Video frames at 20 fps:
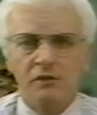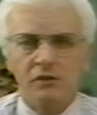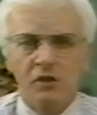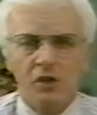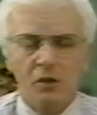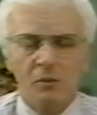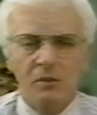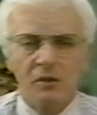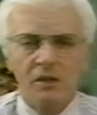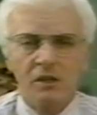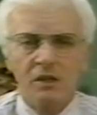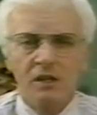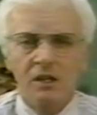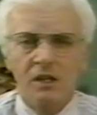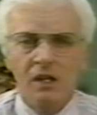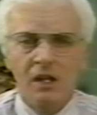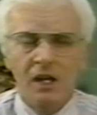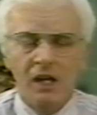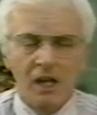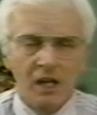
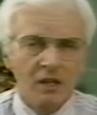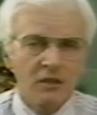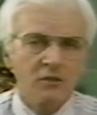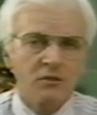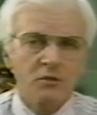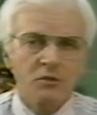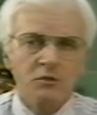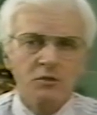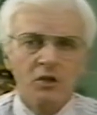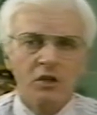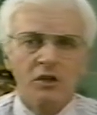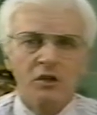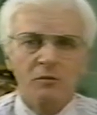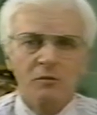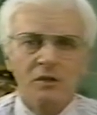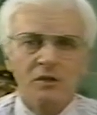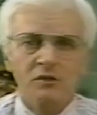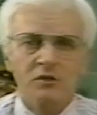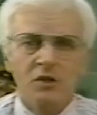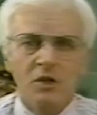verbally and through
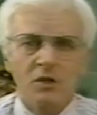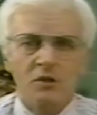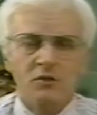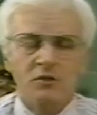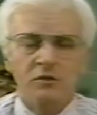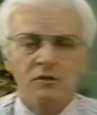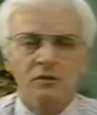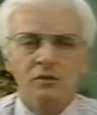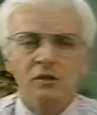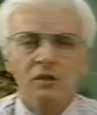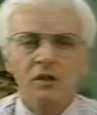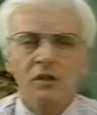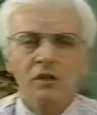documentation